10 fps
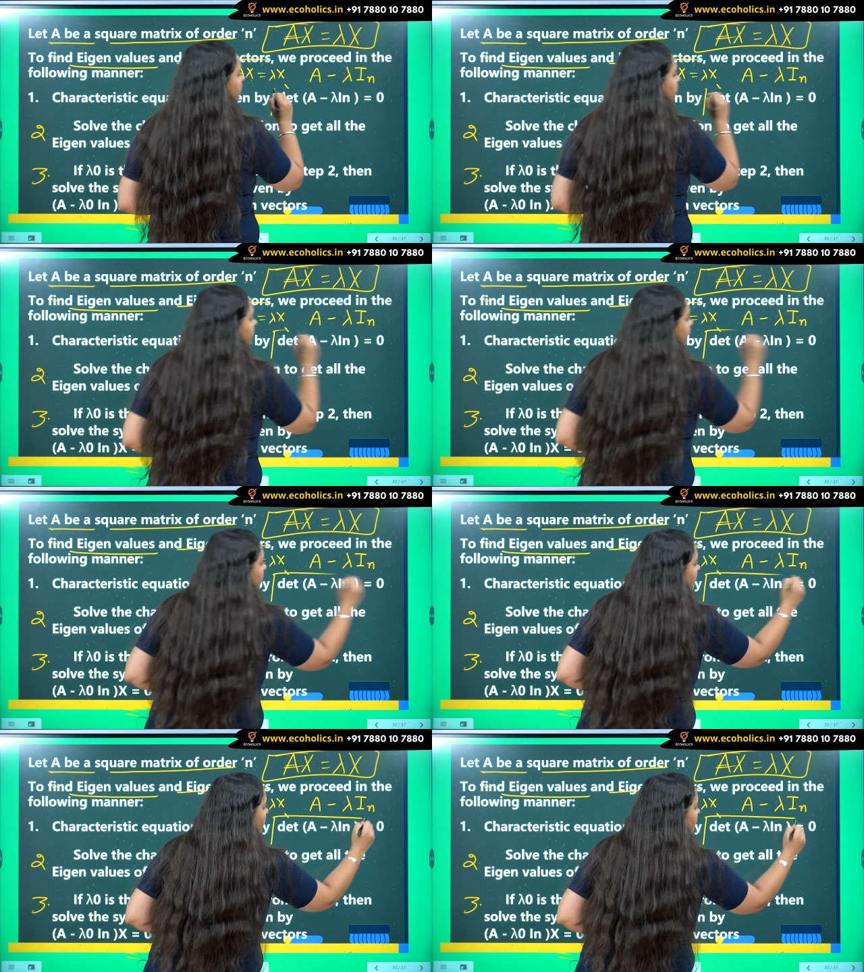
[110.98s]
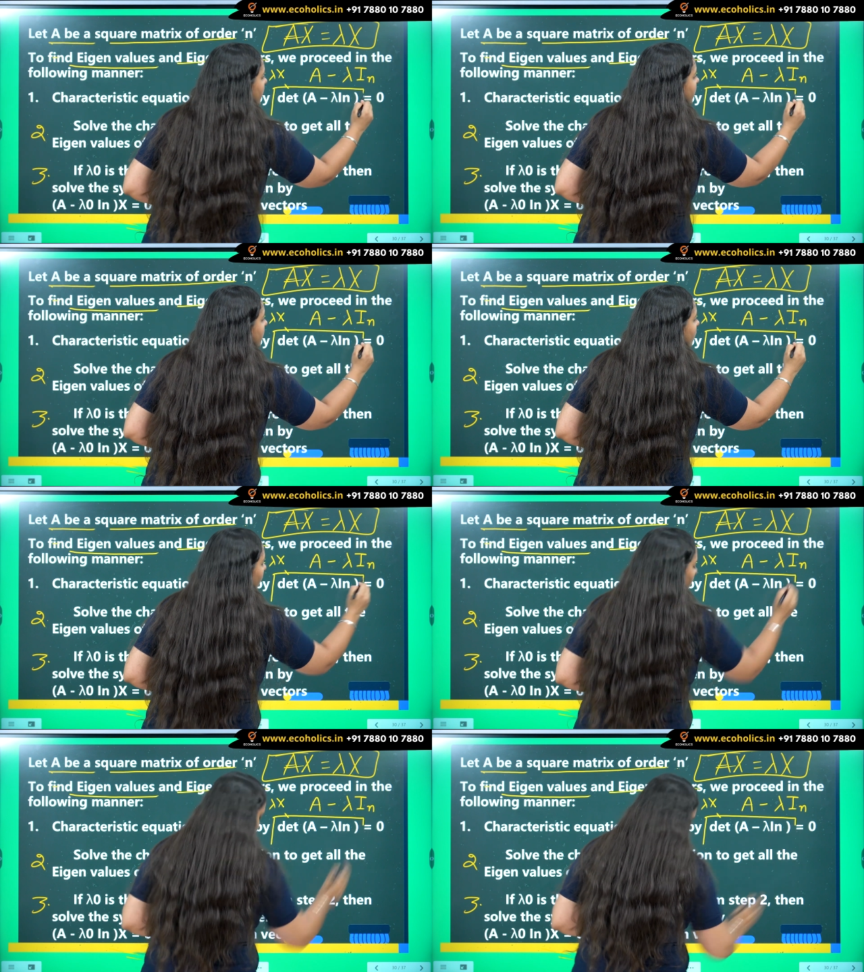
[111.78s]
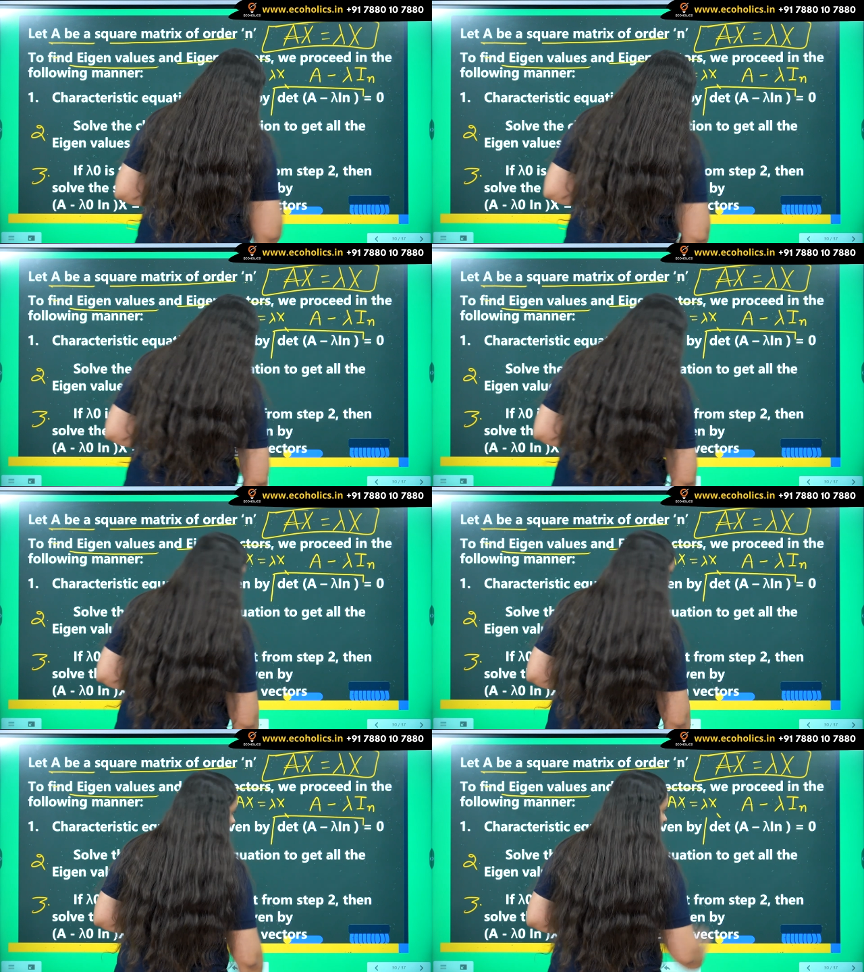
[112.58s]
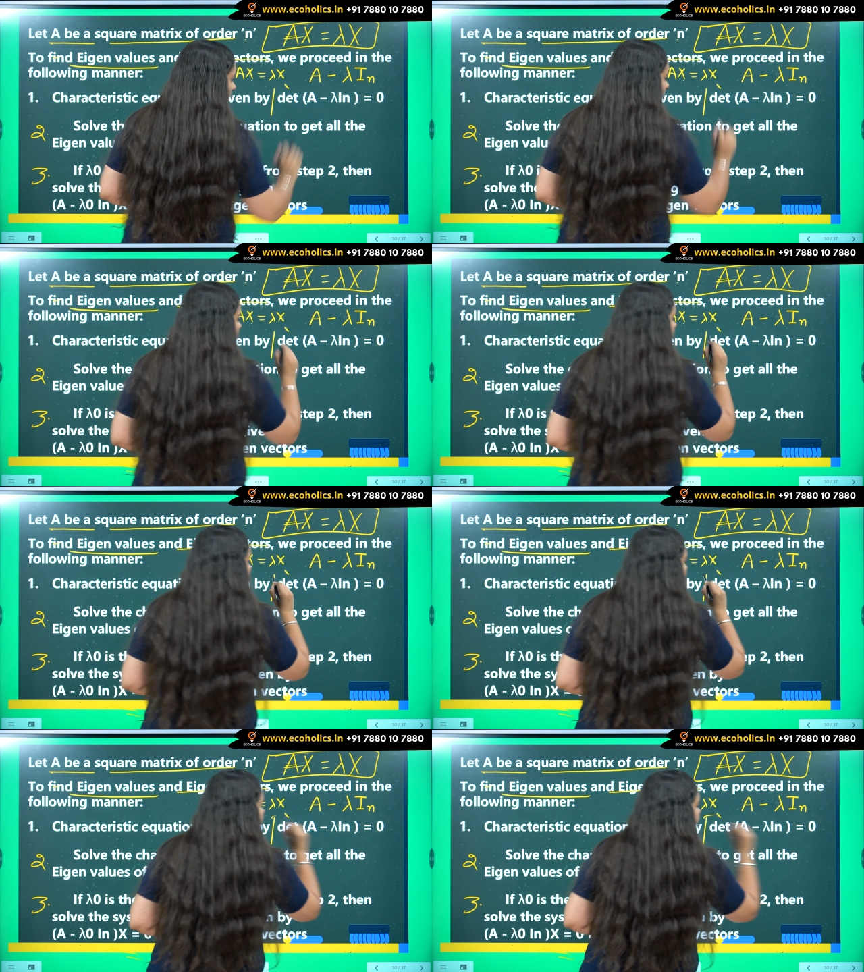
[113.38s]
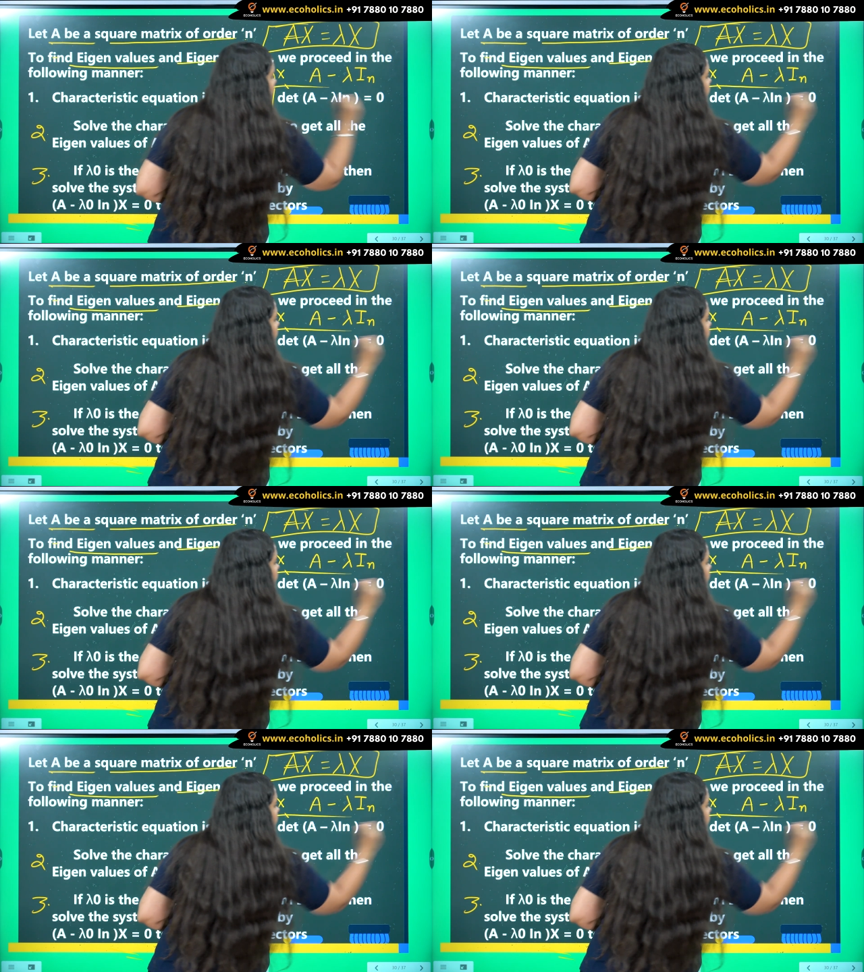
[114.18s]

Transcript: (no speaker visible)